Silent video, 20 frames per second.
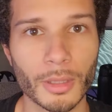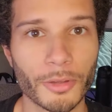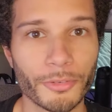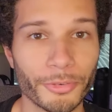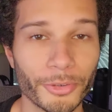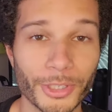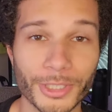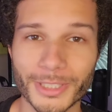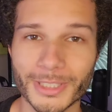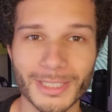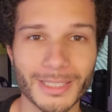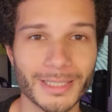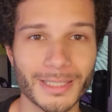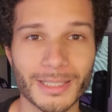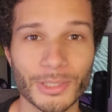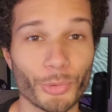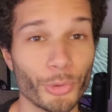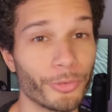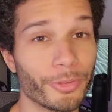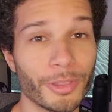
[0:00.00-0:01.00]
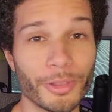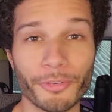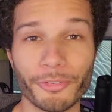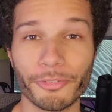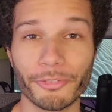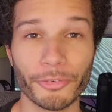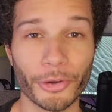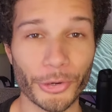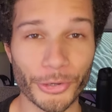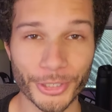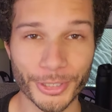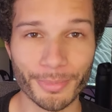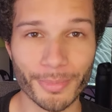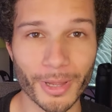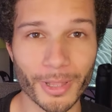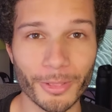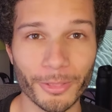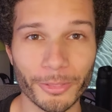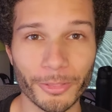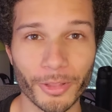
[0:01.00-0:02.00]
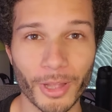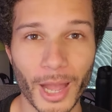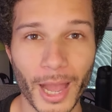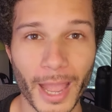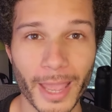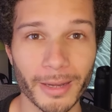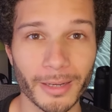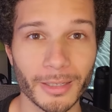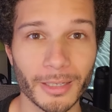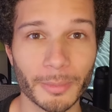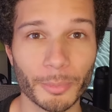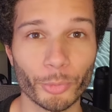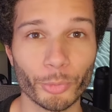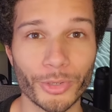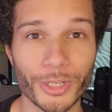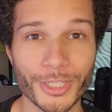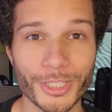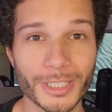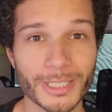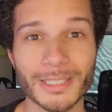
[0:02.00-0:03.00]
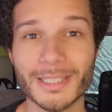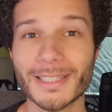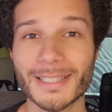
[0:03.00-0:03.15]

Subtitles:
For instance, within the first month, I ended up reaching